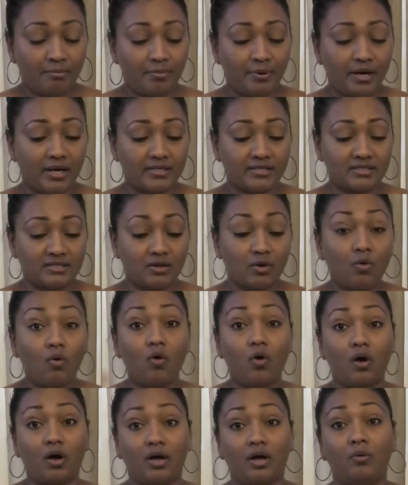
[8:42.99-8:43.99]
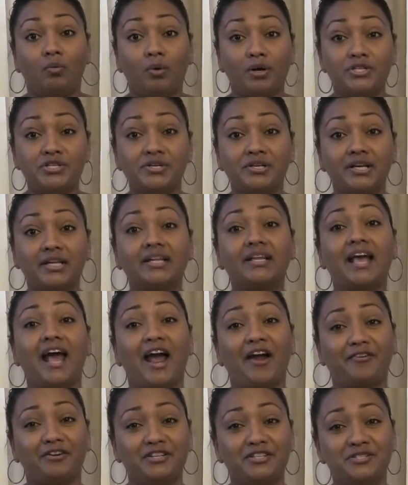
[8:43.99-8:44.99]
But what you could
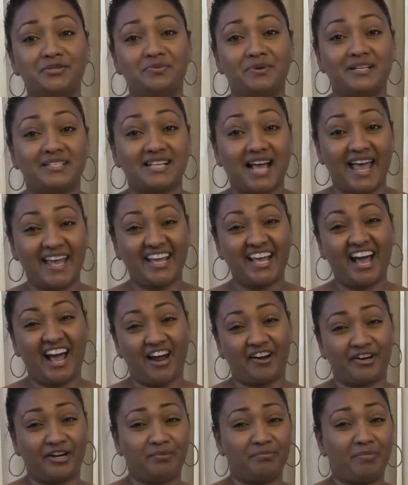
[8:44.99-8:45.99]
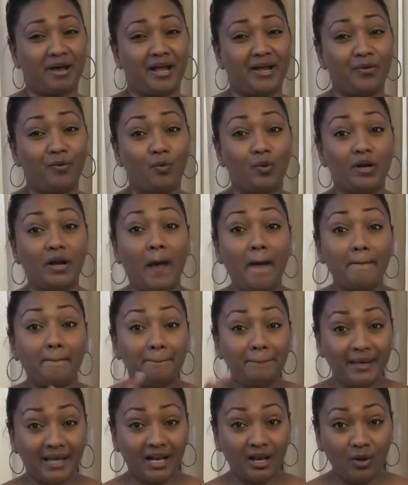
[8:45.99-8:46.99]
carry too is I carried my own
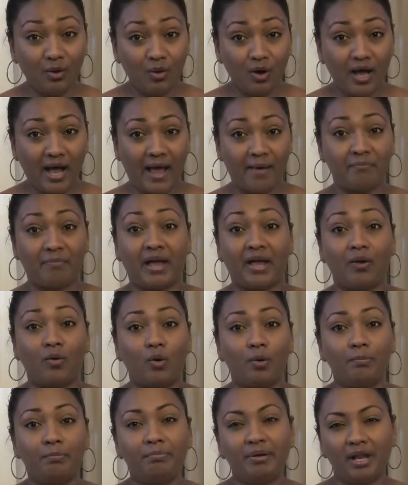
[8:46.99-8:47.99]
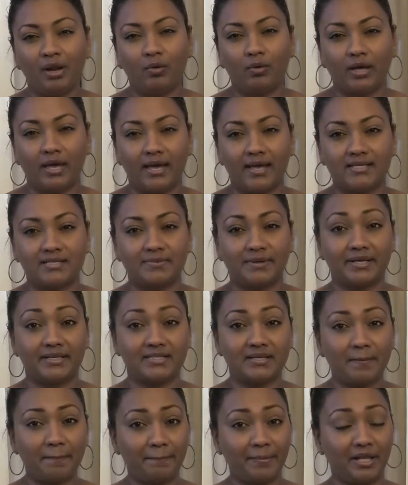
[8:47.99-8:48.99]
pillow and my own pillowcase,
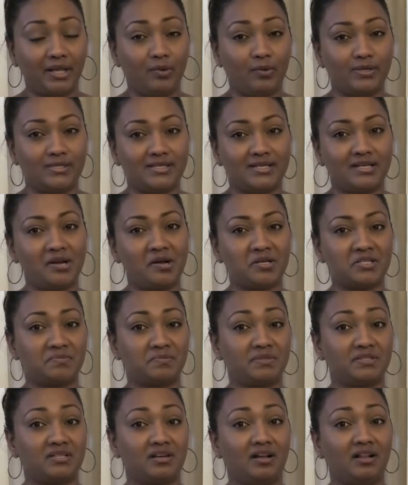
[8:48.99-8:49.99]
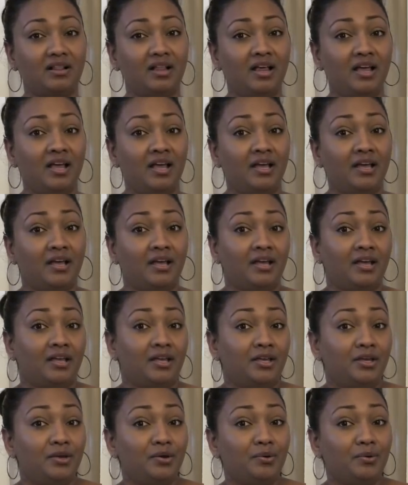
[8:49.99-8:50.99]
because the pillows in the hospital,
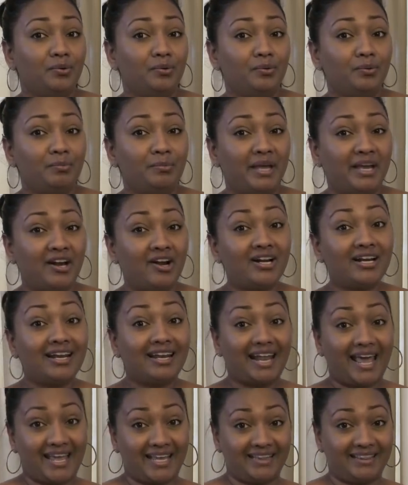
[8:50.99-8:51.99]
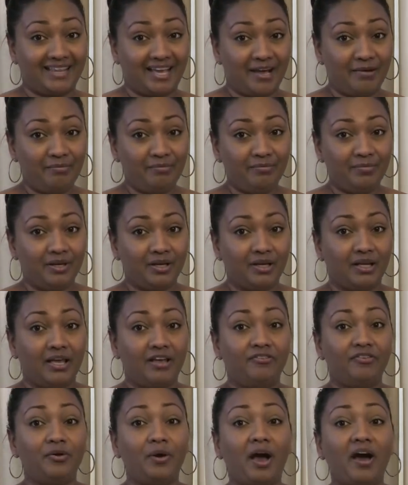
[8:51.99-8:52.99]
you may not like them.
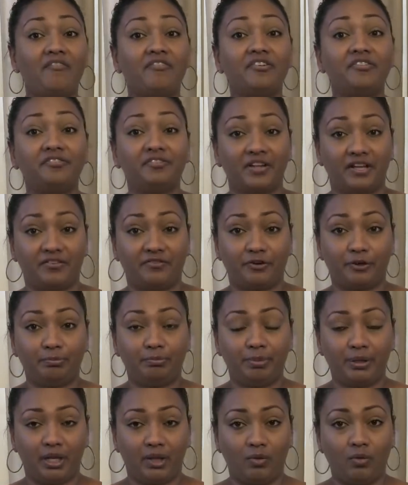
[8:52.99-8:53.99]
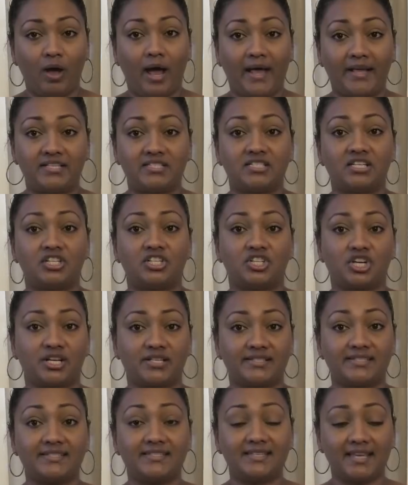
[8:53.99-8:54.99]
If you have a favorite pillow, I
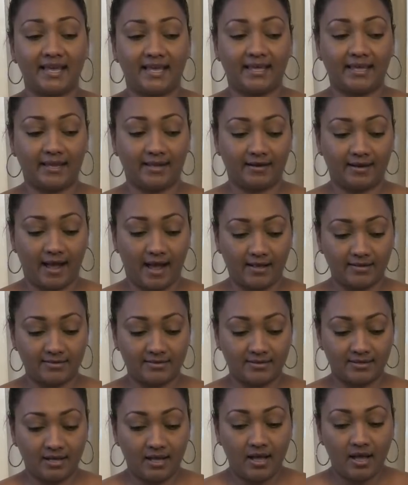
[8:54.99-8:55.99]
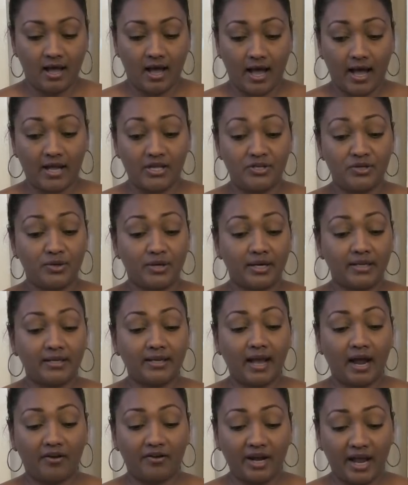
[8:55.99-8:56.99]
suggest taking that. And you can
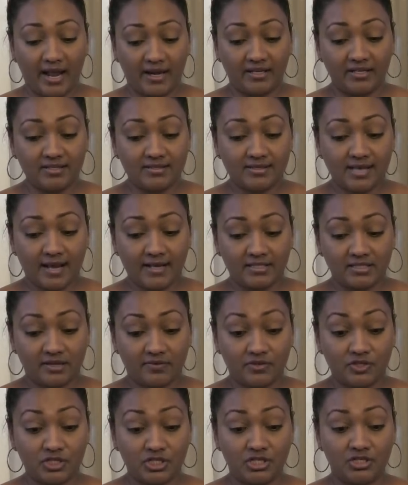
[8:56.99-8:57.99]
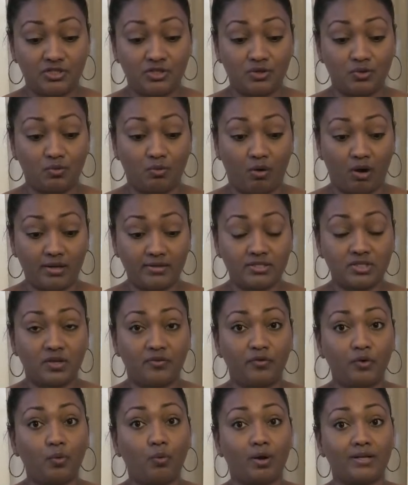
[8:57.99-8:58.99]
carry any size of sheet you want. So
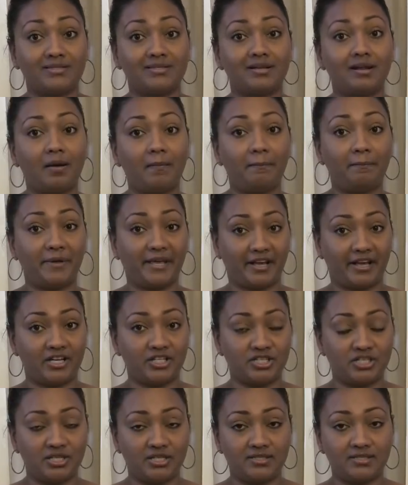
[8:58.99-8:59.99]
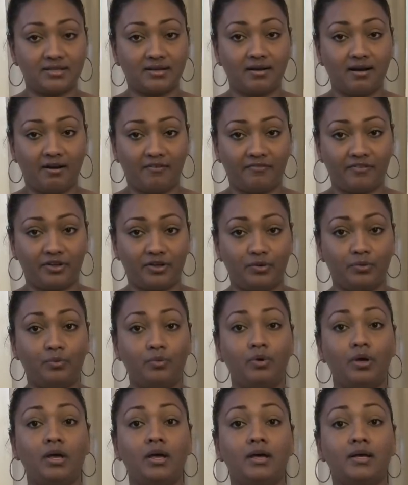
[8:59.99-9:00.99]
if you wanted a bigger sheet to cover
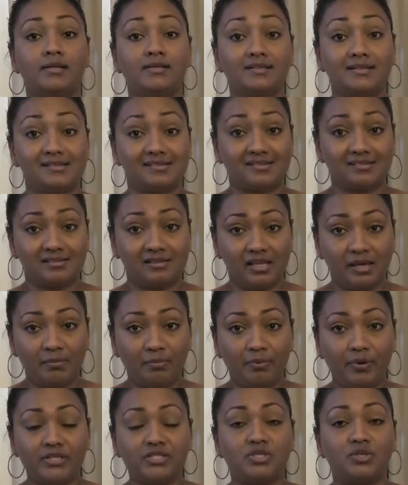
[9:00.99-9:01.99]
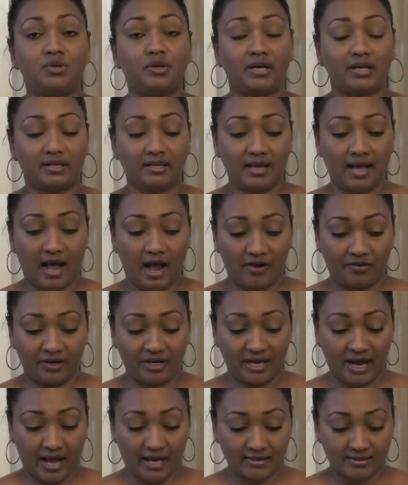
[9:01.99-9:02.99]
you to sleep with, you can
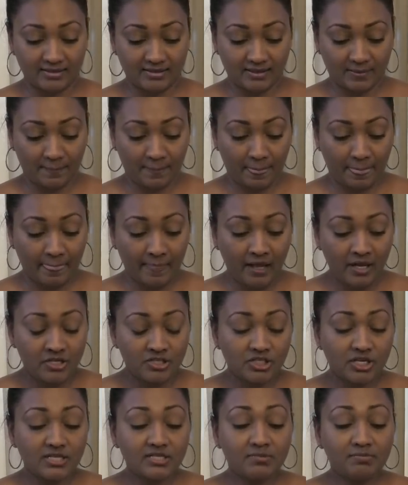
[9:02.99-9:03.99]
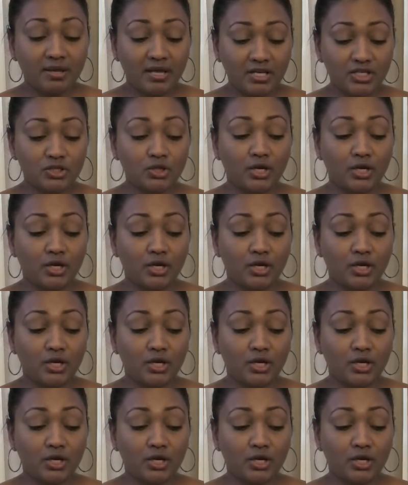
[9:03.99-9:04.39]
carry that. Just make